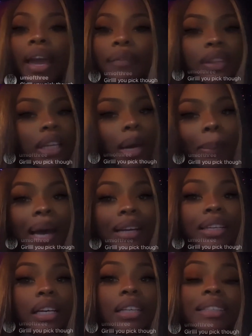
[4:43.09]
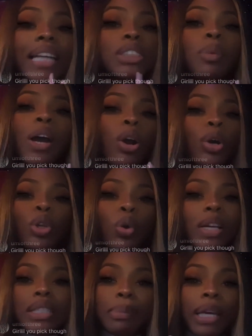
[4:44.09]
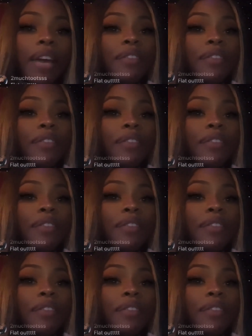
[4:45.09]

everything about nigga. That's what annoys me.